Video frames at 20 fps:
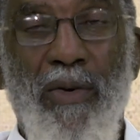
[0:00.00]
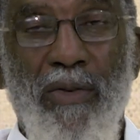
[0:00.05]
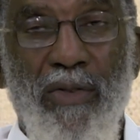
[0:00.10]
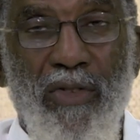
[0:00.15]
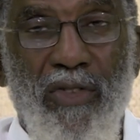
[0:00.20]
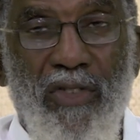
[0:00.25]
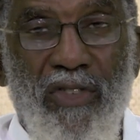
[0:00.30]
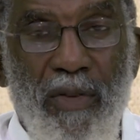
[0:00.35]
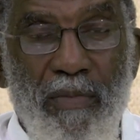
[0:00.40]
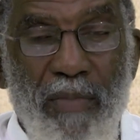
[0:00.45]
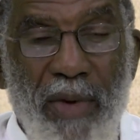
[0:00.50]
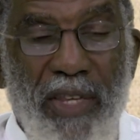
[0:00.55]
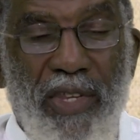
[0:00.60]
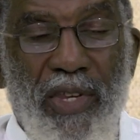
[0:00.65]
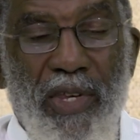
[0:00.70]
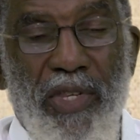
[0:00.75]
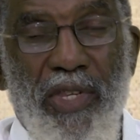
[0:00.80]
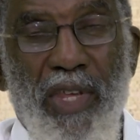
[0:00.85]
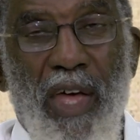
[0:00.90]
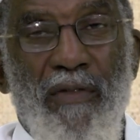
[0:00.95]
Don't
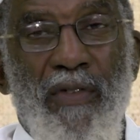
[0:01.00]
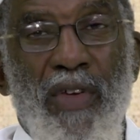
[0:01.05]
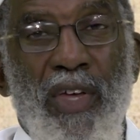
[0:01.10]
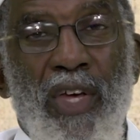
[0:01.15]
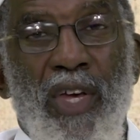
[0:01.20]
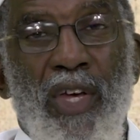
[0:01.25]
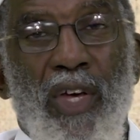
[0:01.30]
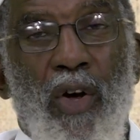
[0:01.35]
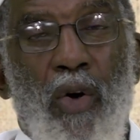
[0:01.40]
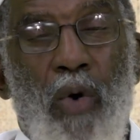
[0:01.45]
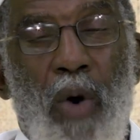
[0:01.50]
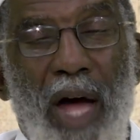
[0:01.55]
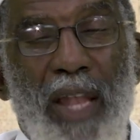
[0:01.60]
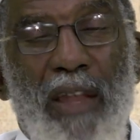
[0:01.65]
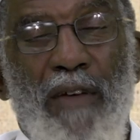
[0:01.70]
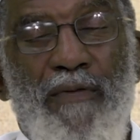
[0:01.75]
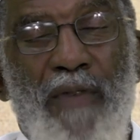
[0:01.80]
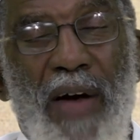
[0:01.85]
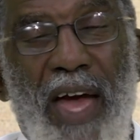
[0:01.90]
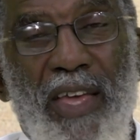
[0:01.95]
submit yourself.
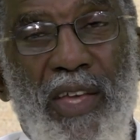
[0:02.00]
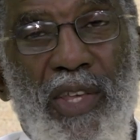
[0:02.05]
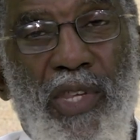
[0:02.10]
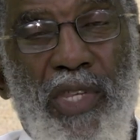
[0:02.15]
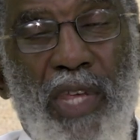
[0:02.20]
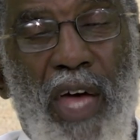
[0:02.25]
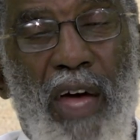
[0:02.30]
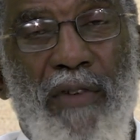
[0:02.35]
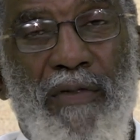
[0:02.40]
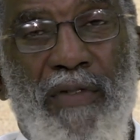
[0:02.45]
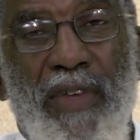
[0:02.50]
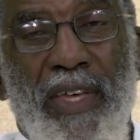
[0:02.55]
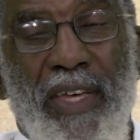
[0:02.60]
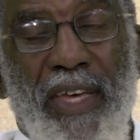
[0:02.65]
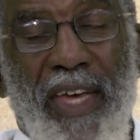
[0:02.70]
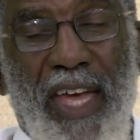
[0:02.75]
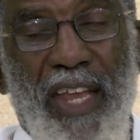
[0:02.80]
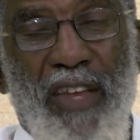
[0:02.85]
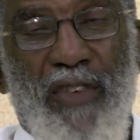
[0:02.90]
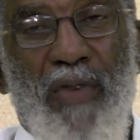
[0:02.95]
Qualify
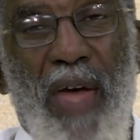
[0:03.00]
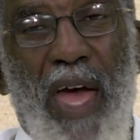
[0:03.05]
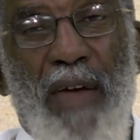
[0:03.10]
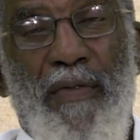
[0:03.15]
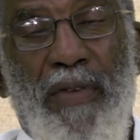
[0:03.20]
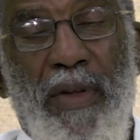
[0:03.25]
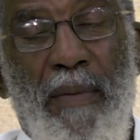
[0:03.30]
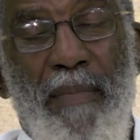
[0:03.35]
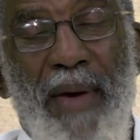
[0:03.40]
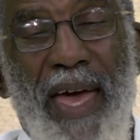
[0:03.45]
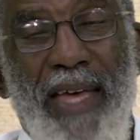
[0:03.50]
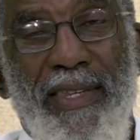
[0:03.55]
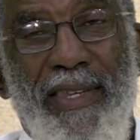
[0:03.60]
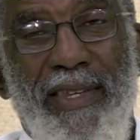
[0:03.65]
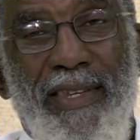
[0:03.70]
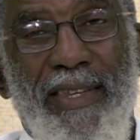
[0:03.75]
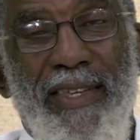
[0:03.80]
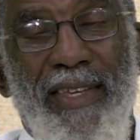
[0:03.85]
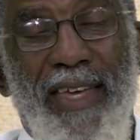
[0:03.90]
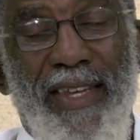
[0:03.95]
yourself and try for the
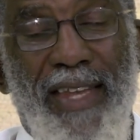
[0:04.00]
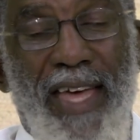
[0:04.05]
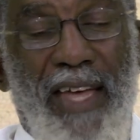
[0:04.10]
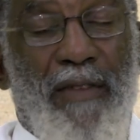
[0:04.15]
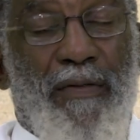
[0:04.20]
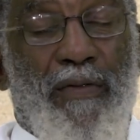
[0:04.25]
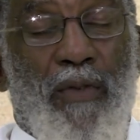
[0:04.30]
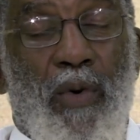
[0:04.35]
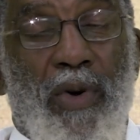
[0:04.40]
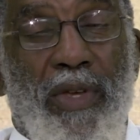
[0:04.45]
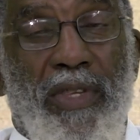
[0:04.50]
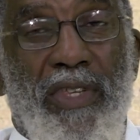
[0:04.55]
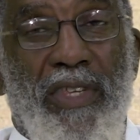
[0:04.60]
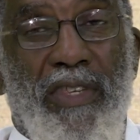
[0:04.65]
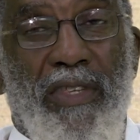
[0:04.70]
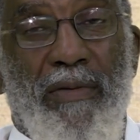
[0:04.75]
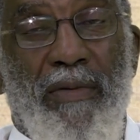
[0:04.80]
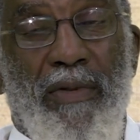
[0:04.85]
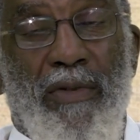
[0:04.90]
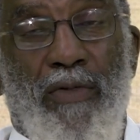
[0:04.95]
best. And that, of
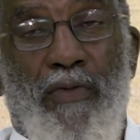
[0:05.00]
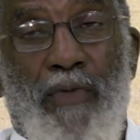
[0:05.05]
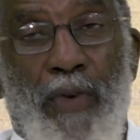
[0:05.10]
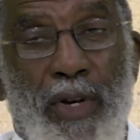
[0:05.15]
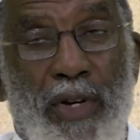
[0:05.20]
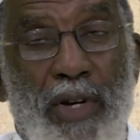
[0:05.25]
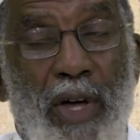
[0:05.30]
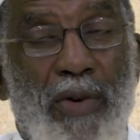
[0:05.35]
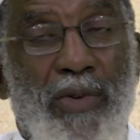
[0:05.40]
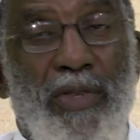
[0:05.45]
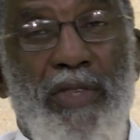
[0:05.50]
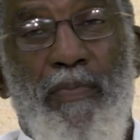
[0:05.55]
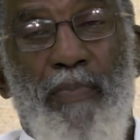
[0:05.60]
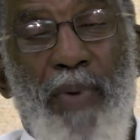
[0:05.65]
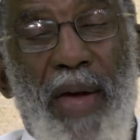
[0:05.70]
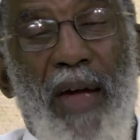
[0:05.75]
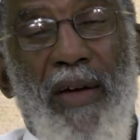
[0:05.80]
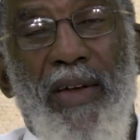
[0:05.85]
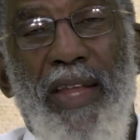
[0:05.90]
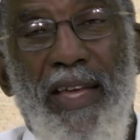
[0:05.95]
course, is for
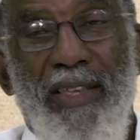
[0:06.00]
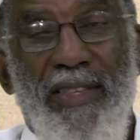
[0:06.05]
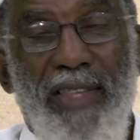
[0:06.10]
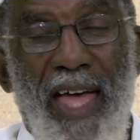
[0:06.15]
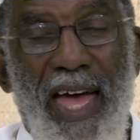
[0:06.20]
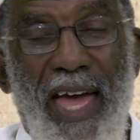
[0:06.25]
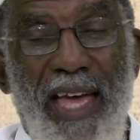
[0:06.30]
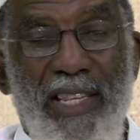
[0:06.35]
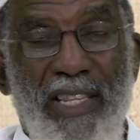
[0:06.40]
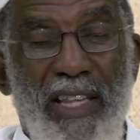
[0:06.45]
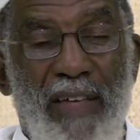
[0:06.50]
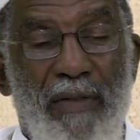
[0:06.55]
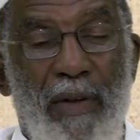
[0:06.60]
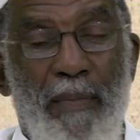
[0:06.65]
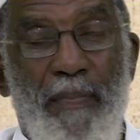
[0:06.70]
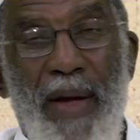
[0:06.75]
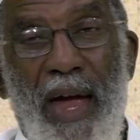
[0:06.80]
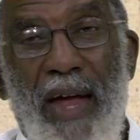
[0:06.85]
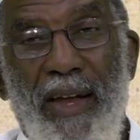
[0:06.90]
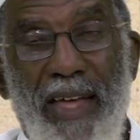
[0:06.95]
those, paradise, the
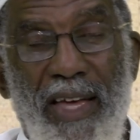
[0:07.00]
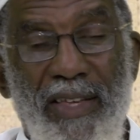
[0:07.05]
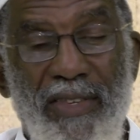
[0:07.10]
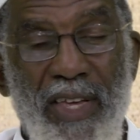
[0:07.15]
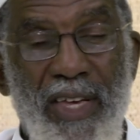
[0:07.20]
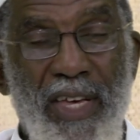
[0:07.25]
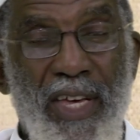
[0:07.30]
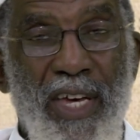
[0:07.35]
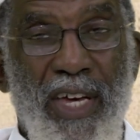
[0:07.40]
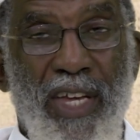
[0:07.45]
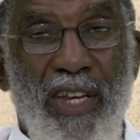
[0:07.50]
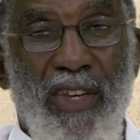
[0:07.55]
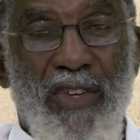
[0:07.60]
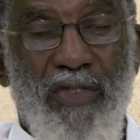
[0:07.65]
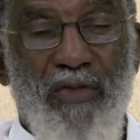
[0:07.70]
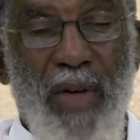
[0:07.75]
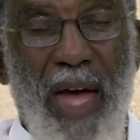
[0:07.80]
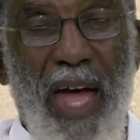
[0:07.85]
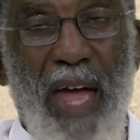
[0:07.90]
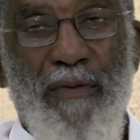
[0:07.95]
highest level of paradise.
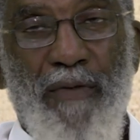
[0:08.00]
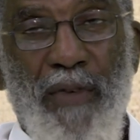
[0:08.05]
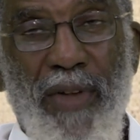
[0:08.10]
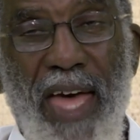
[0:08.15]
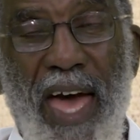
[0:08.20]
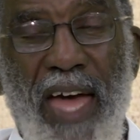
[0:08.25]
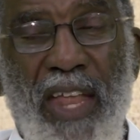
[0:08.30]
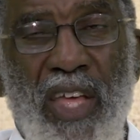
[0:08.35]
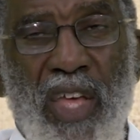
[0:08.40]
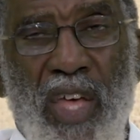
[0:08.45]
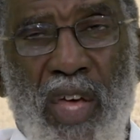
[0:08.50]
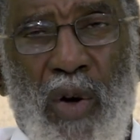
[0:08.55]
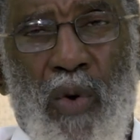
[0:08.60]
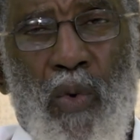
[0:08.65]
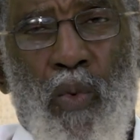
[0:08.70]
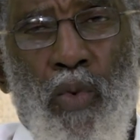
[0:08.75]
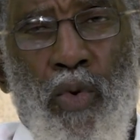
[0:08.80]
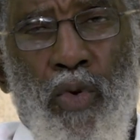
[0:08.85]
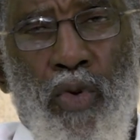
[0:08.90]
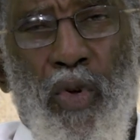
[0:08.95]
Strive for that.
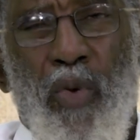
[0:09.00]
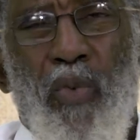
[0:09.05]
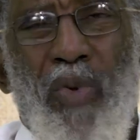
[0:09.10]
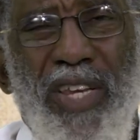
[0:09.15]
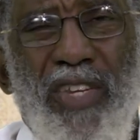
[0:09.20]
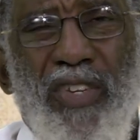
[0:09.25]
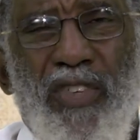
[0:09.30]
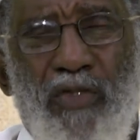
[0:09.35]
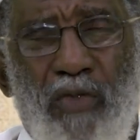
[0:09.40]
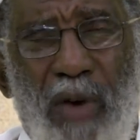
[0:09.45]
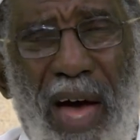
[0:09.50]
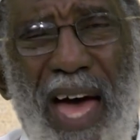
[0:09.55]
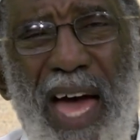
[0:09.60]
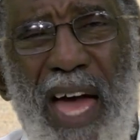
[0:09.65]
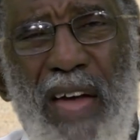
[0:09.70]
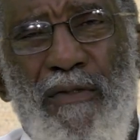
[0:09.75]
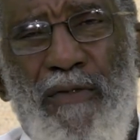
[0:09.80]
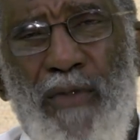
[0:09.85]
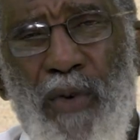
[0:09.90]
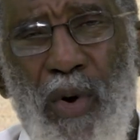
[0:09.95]
Do we
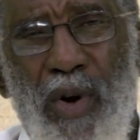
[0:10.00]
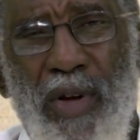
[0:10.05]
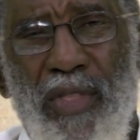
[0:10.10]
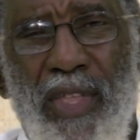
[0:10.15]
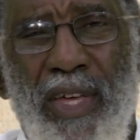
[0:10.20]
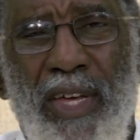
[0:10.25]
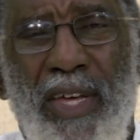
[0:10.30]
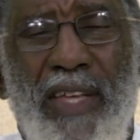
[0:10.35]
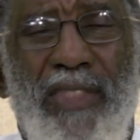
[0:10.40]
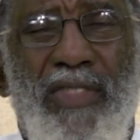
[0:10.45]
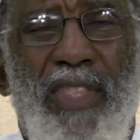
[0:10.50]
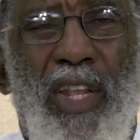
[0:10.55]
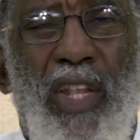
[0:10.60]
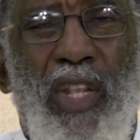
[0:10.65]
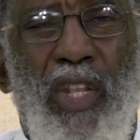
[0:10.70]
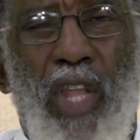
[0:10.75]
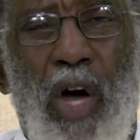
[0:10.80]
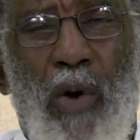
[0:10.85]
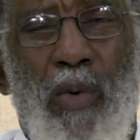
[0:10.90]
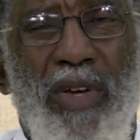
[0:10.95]
strive for
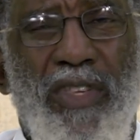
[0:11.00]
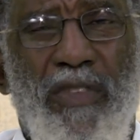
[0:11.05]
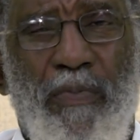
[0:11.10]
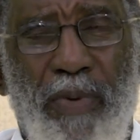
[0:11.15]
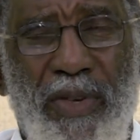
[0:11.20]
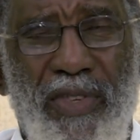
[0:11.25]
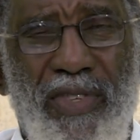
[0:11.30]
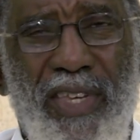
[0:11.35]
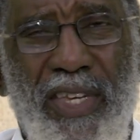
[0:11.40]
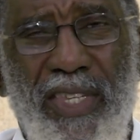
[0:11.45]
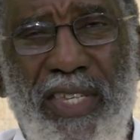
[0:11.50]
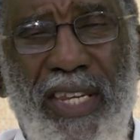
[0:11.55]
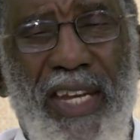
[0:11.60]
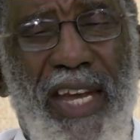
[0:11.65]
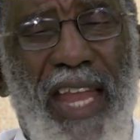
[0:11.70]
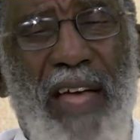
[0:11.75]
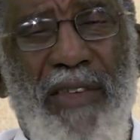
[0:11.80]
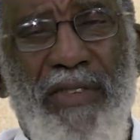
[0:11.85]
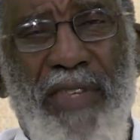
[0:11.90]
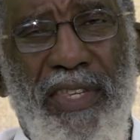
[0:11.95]
the lowest
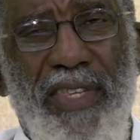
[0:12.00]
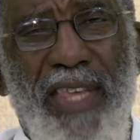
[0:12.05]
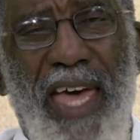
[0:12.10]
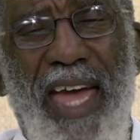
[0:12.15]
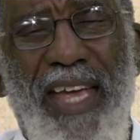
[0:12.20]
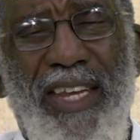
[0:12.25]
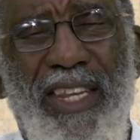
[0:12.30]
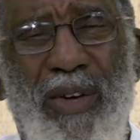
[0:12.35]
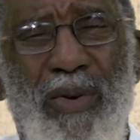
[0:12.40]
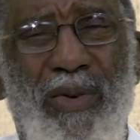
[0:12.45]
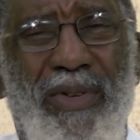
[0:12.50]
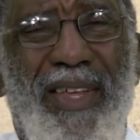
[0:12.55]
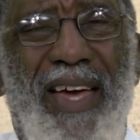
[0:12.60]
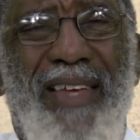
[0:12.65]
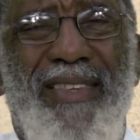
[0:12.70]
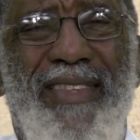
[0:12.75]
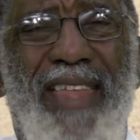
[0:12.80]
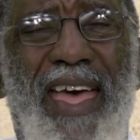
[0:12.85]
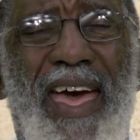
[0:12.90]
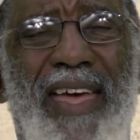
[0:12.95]
position in our society?
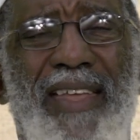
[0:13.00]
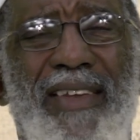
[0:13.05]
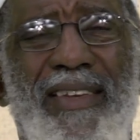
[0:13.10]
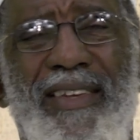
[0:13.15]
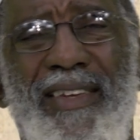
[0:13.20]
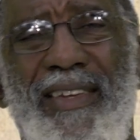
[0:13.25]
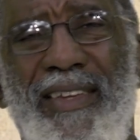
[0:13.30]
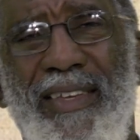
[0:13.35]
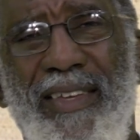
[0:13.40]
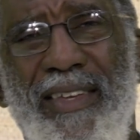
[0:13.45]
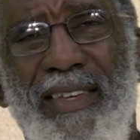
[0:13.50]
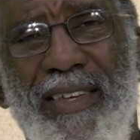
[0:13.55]
Who does that?